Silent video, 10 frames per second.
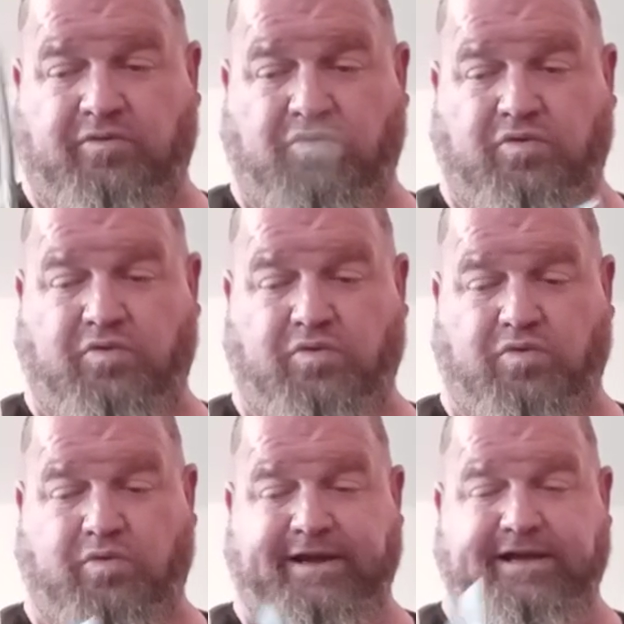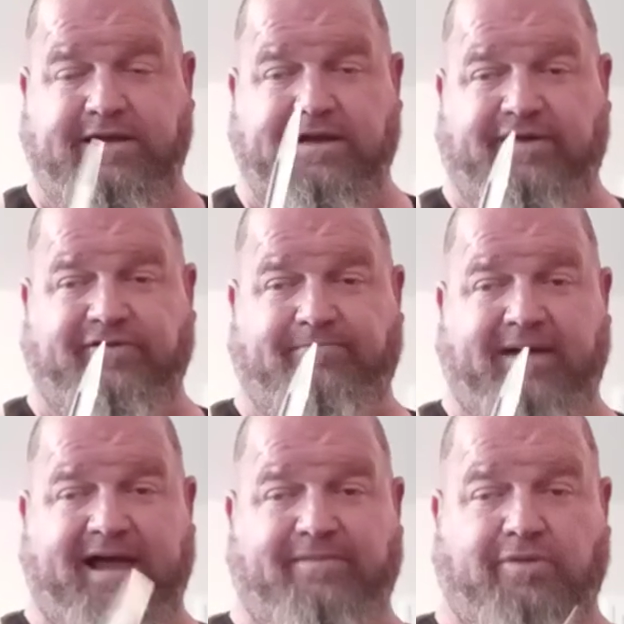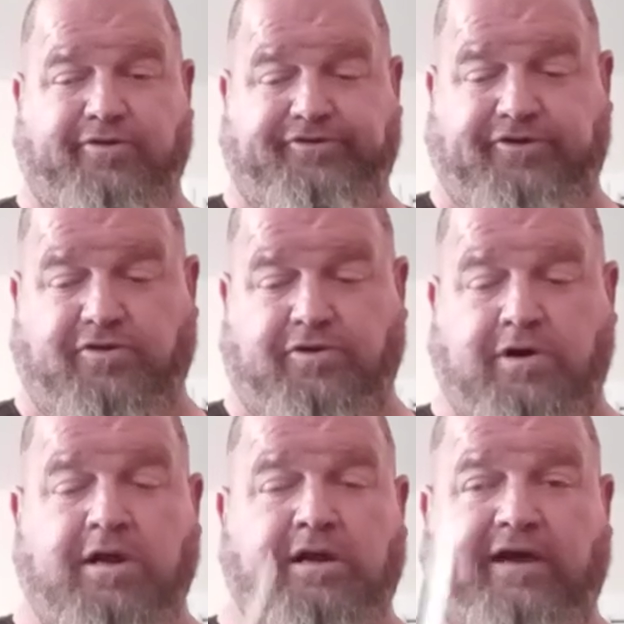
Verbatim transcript: Ooh wee, that's a bad motor scooter.